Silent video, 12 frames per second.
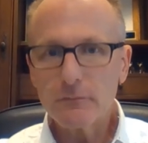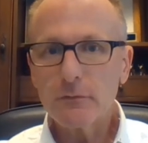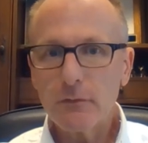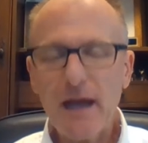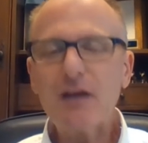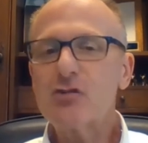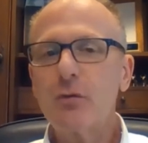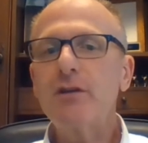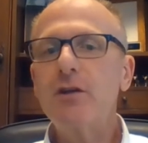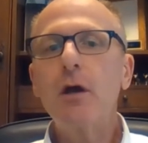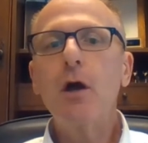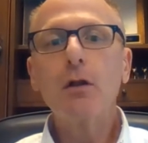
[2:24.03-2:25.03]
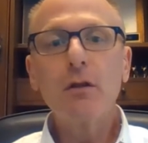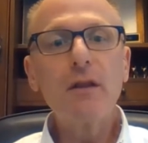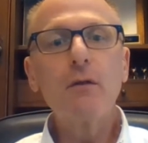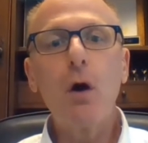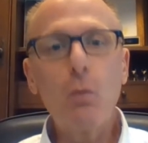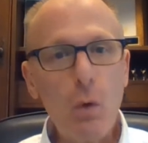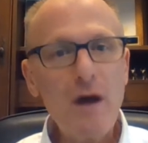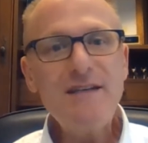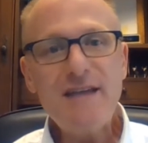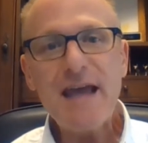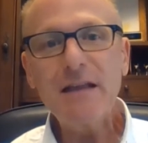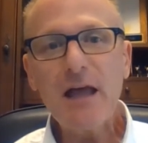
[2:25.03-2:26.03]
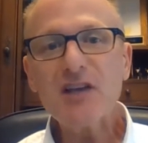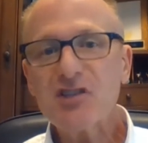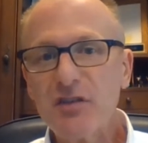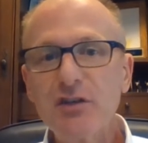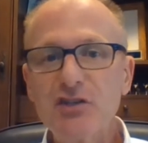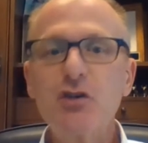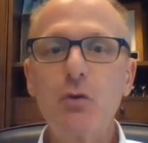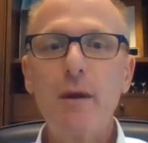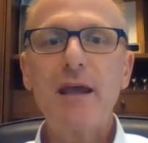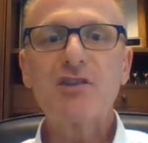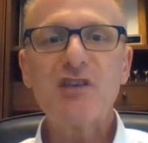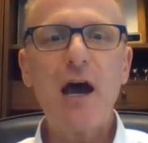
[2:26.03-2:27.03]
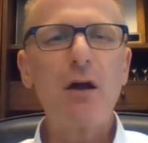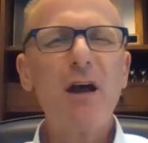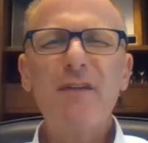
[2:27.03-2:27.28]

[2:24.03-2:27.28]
Actually, one day less than 2 weeks out.